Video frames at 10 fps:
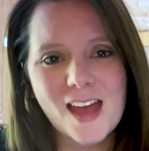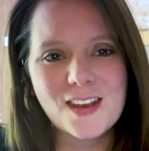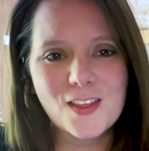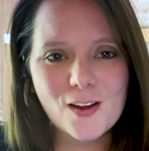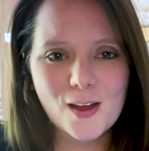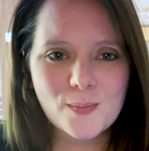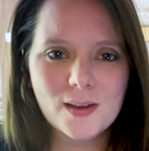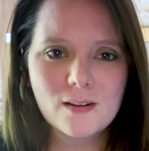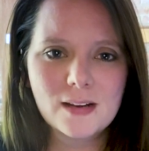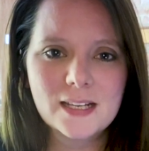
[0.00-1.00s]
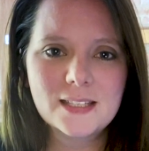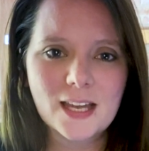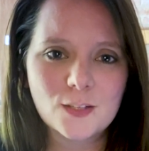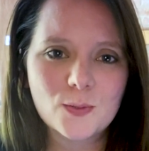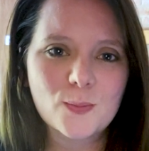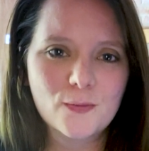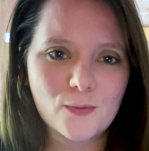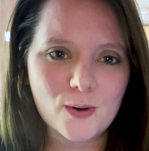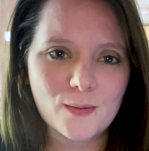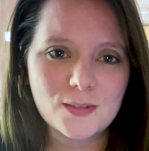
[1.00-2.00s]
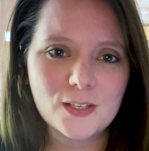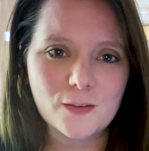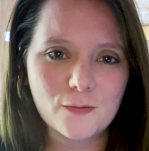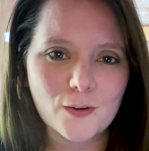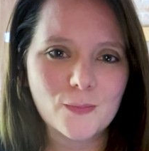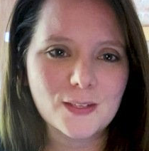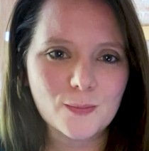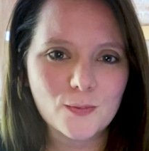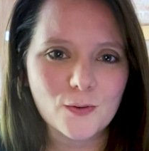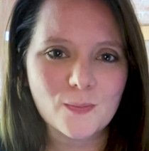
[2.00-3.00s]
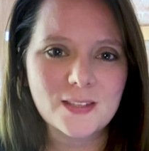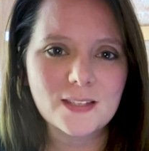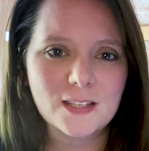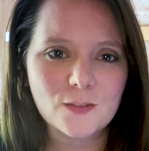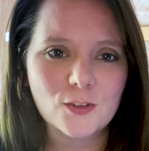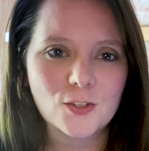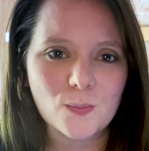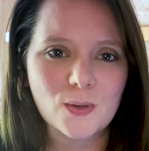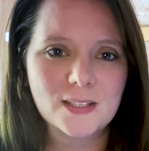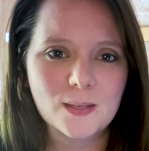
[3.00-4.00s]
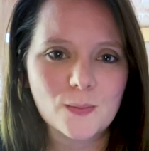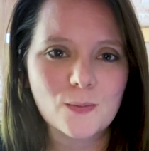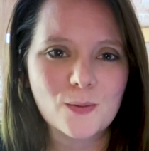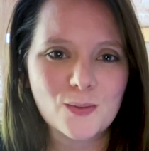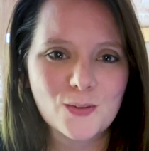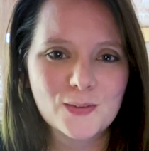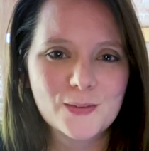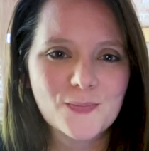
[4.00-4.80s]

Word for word: Another unmoderated test was performed to confirm these improvements and these friction points had been removed.